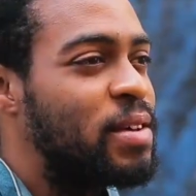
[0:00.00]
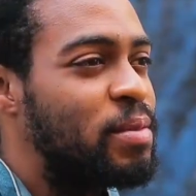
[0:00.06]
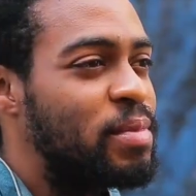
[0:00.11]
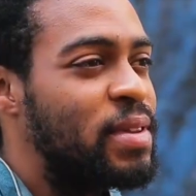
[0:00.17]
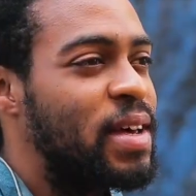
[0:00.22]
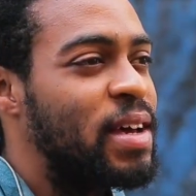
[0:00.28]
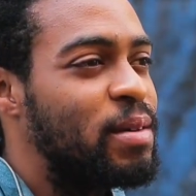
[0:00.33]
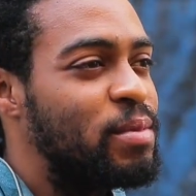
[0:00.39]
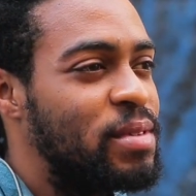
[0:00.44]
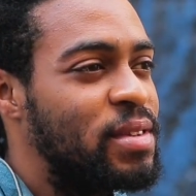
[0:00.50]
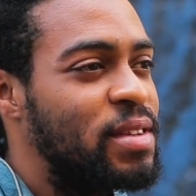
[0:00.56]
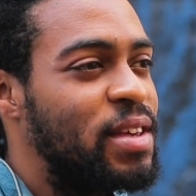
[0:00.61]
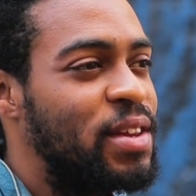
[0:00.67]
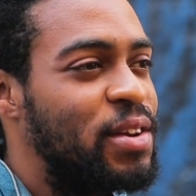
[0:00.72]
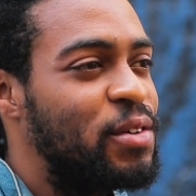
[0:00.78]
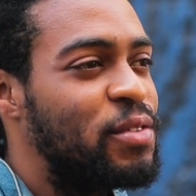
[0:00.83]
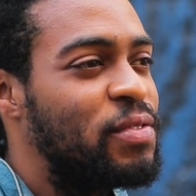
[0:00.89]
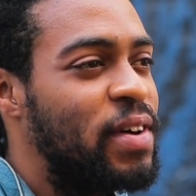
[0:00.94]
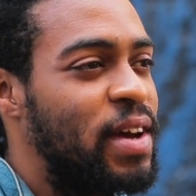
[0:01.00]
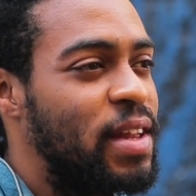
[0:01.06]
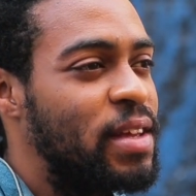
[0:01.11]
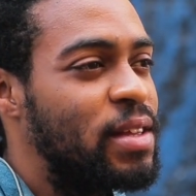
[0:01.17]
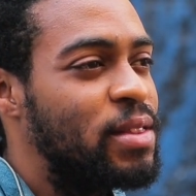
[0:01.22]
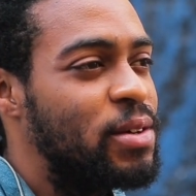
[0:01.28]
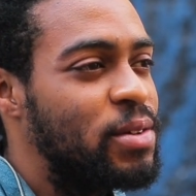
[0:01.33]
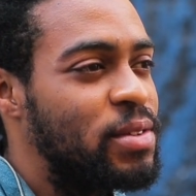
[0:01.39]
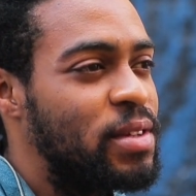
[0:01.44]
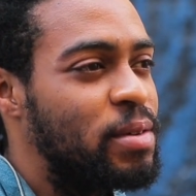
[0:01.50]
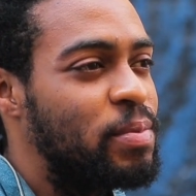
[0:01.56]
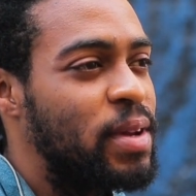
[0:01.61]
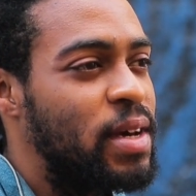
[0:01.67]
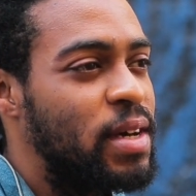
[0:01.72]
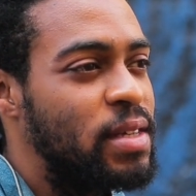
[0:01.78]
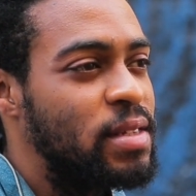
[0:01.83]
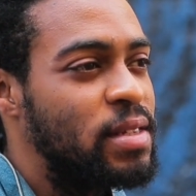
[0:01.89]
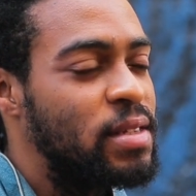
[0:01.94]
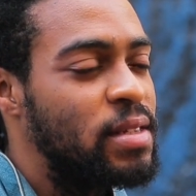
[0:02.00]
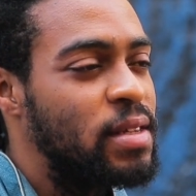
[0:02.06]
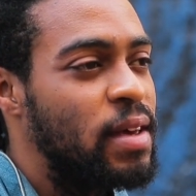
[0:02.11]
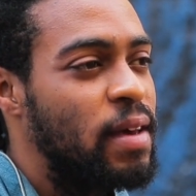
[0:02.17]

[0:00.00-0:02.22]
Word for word: sometimes, you know, finding those supplies.